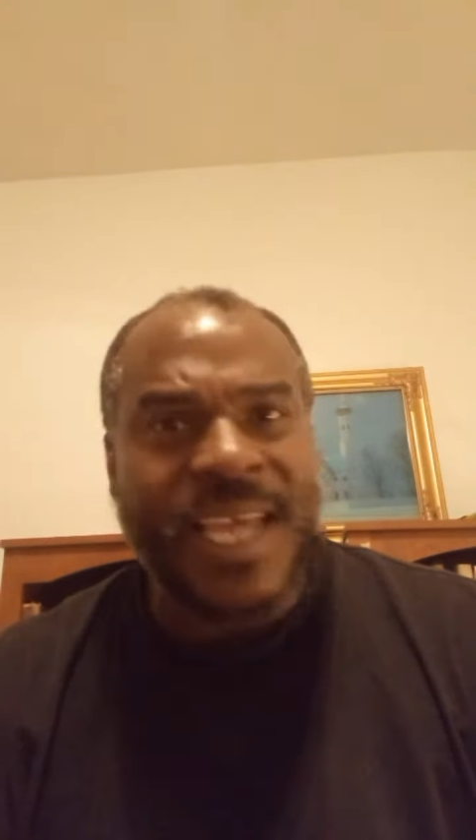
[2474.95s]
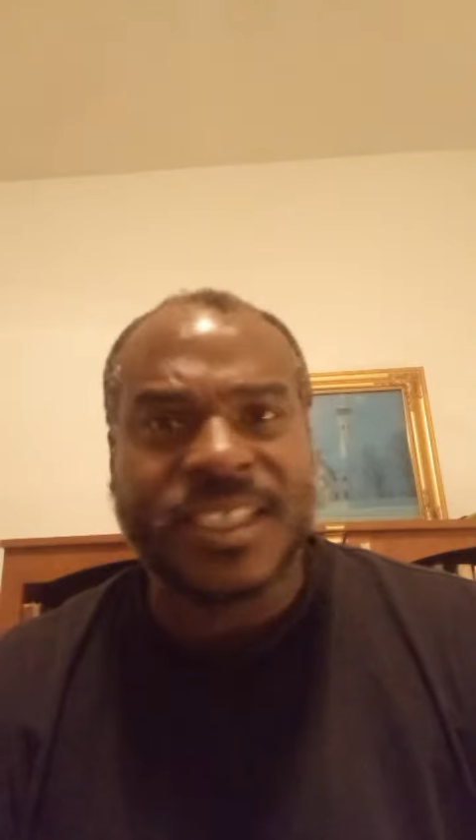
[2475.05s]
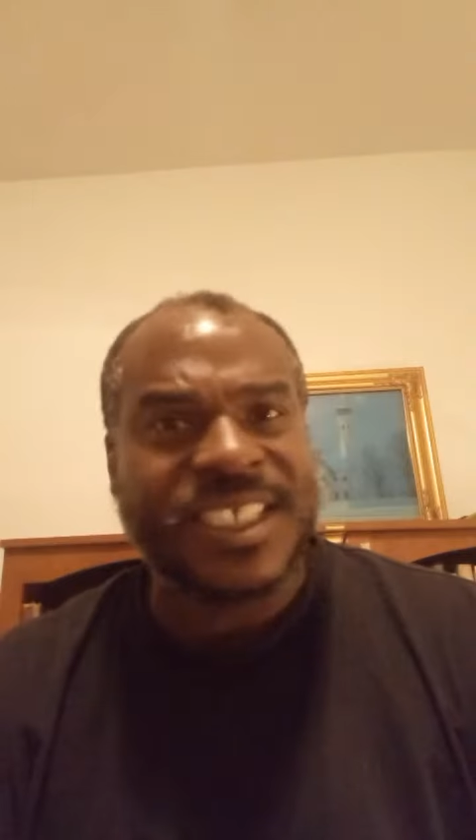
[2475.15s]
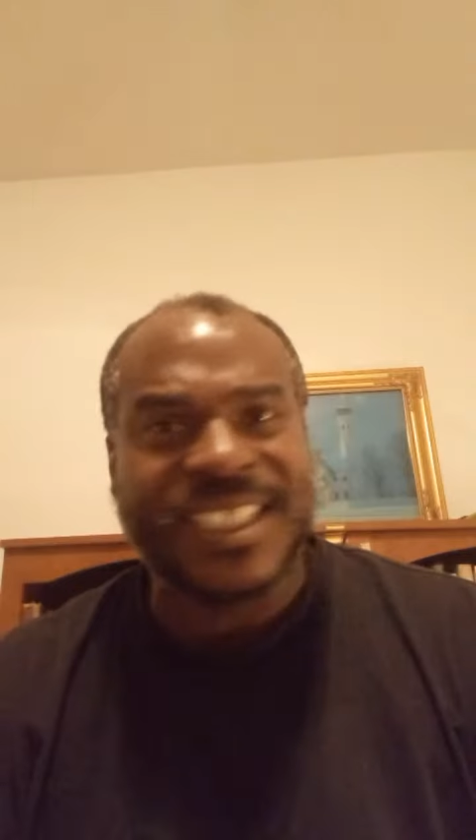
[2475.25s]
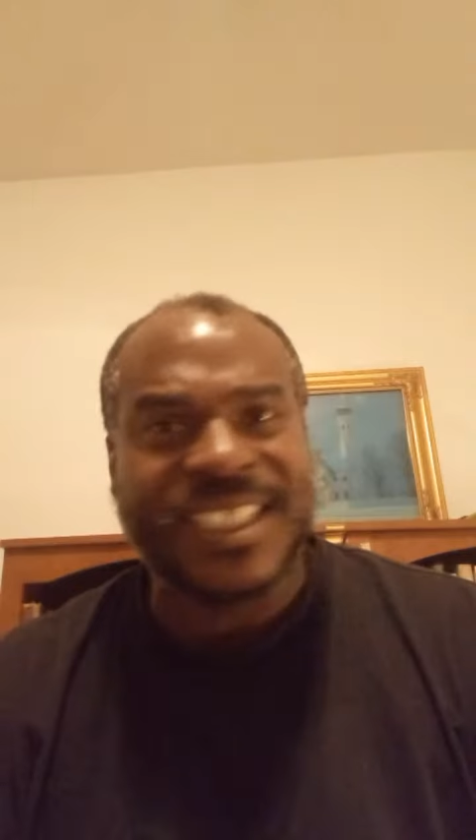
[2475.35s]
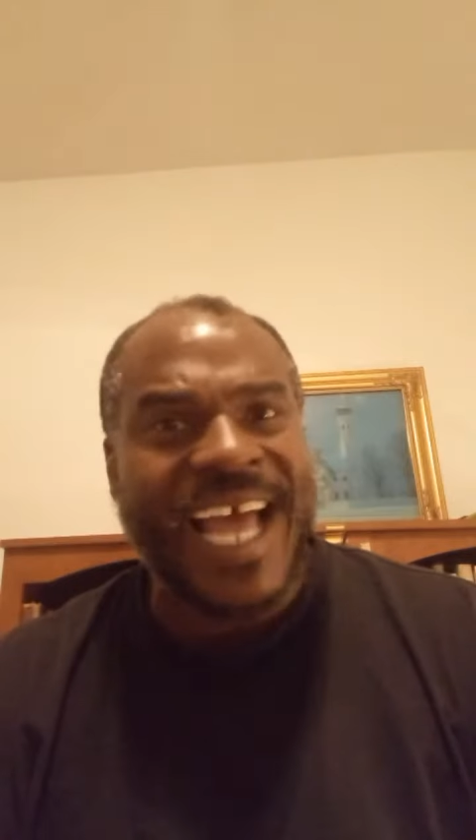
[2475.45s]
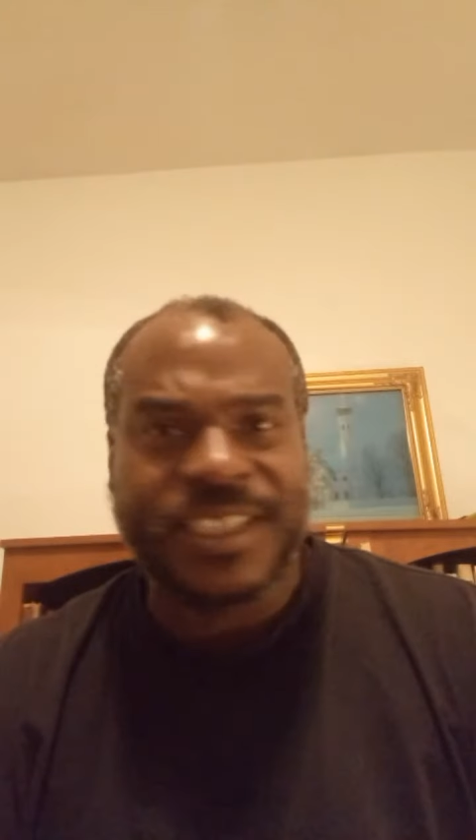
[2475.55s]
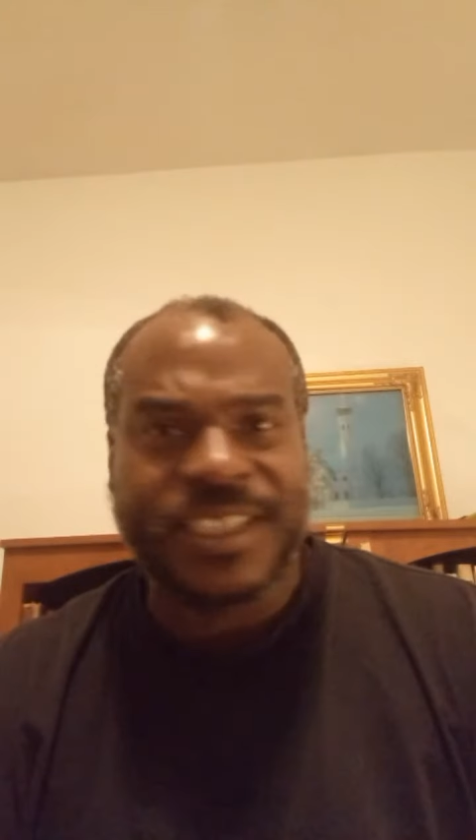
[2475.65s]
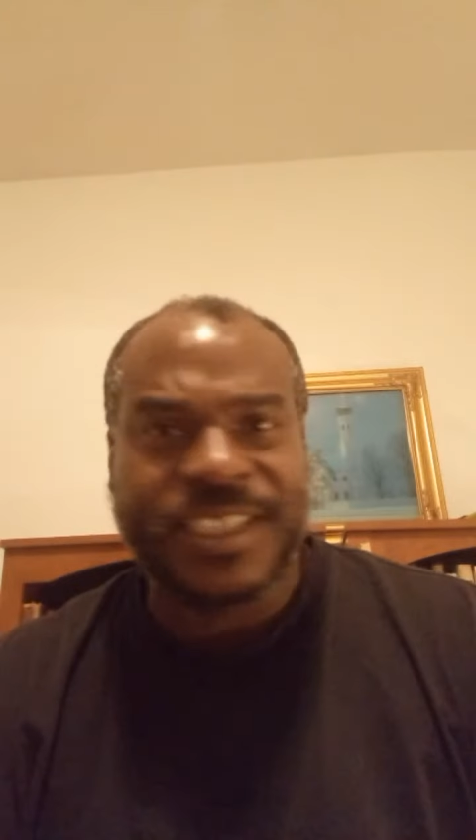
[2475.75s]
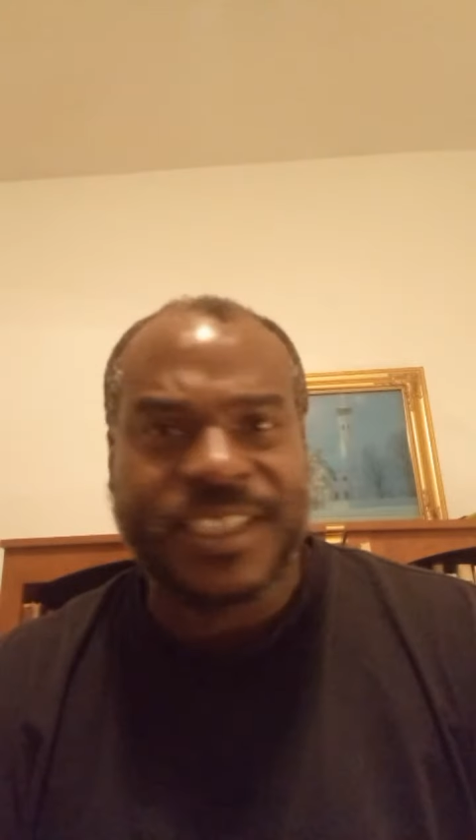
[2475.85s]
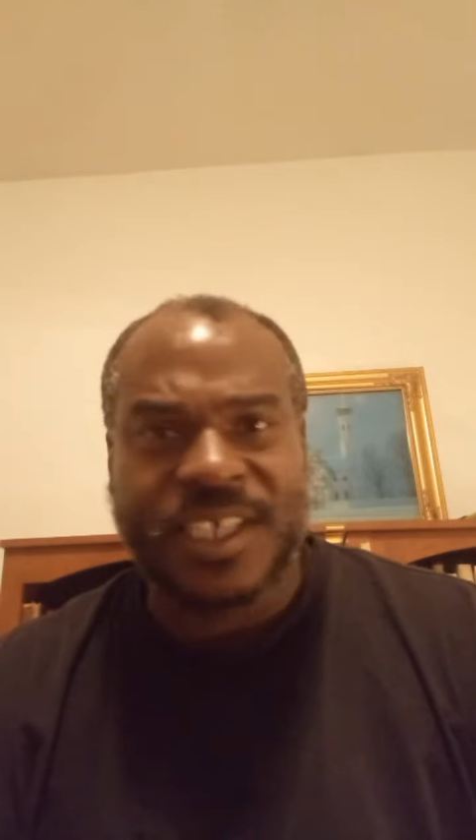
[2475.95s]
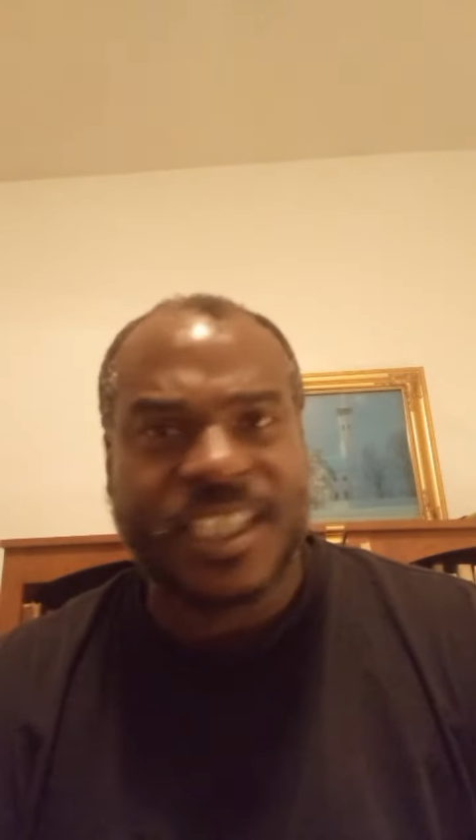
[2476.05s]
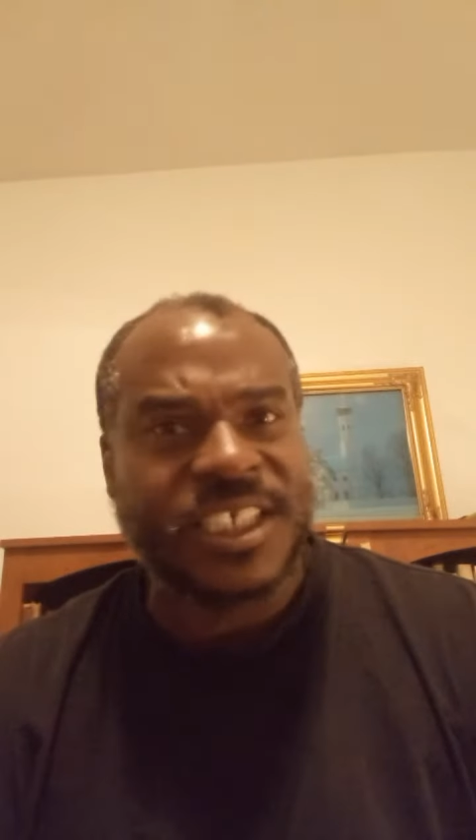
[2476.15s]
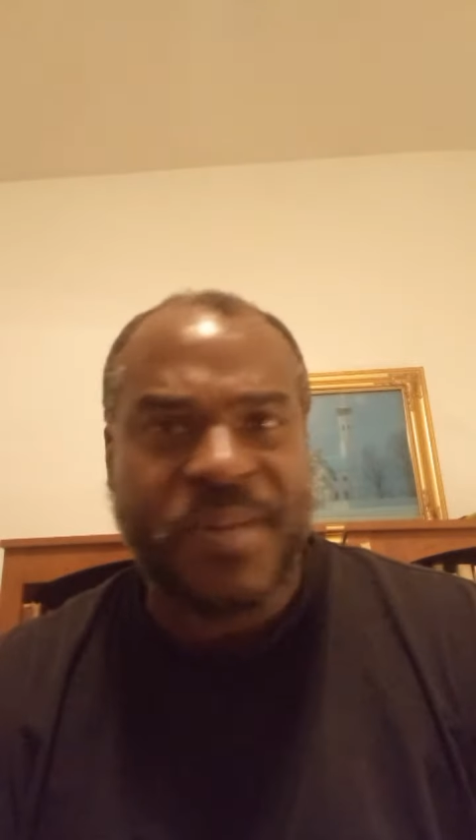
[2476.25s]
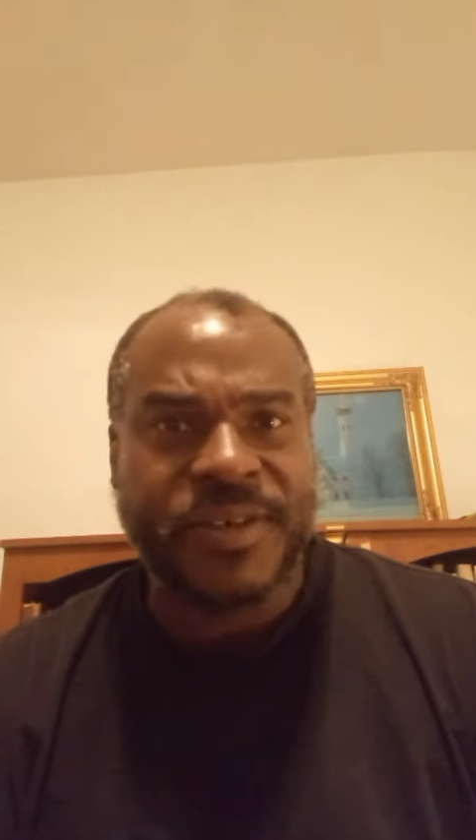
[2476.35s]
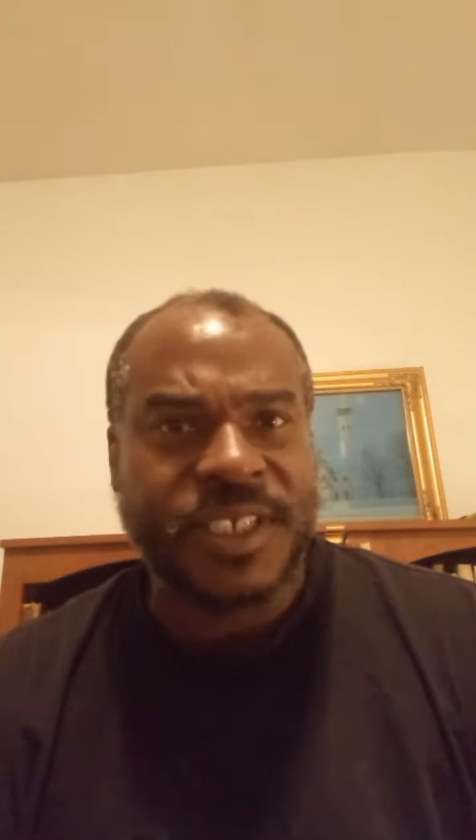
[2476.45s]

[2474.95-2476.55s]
It's not just a conspiracy.